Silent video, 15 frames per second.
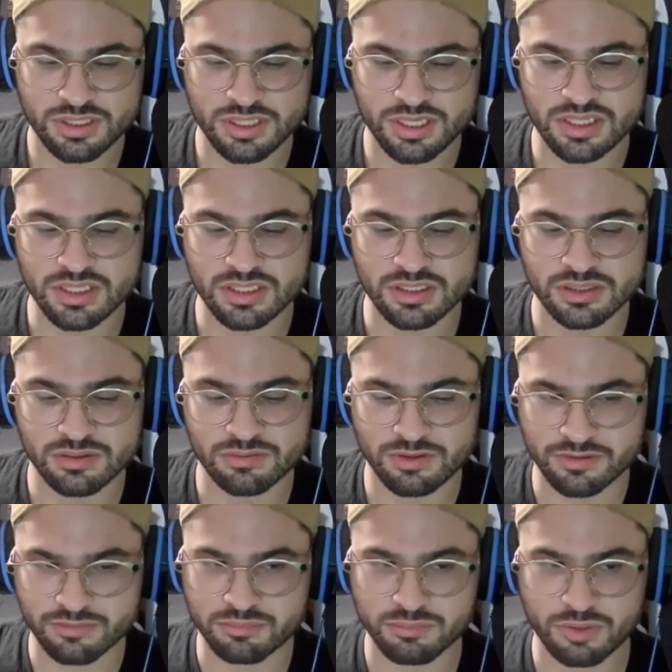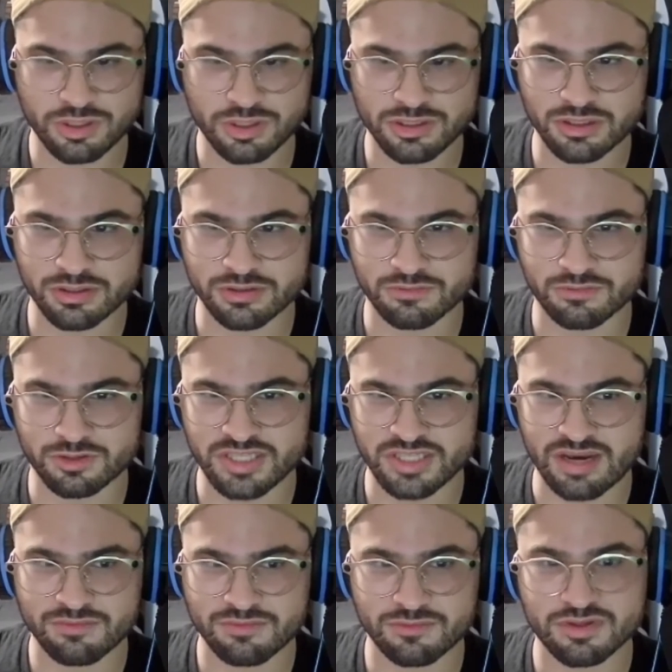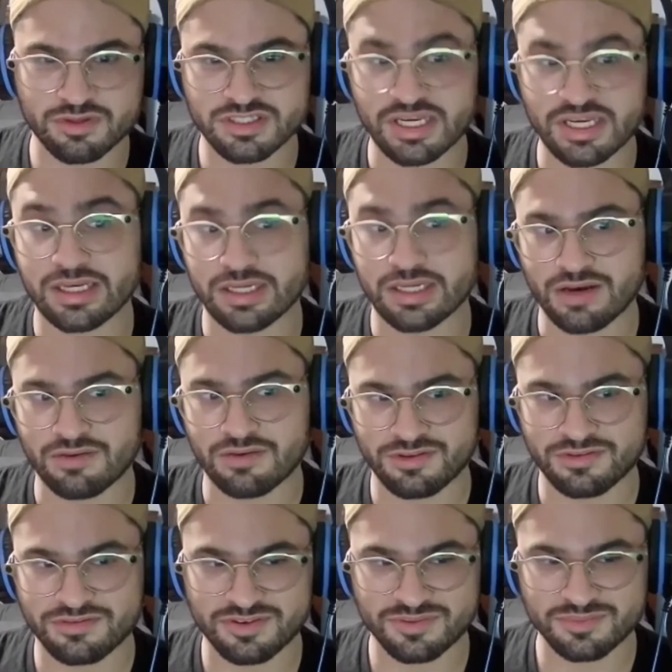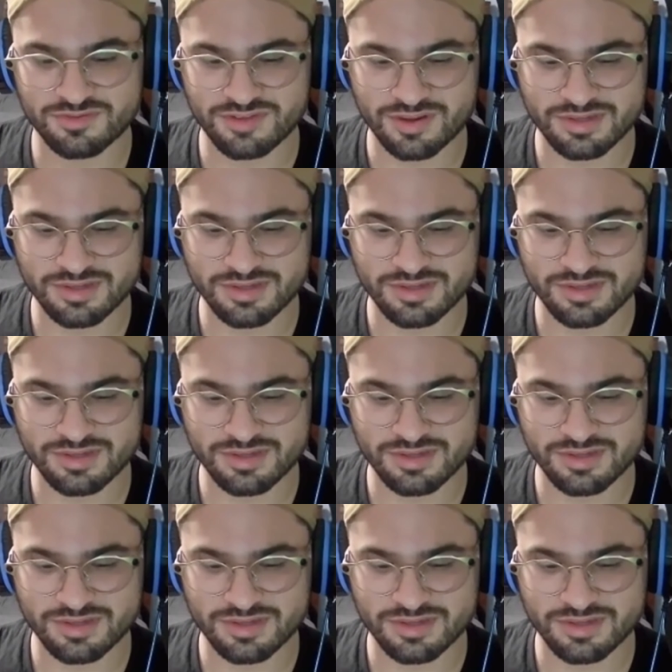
In the probably like the first half of the second half of the film, if that makes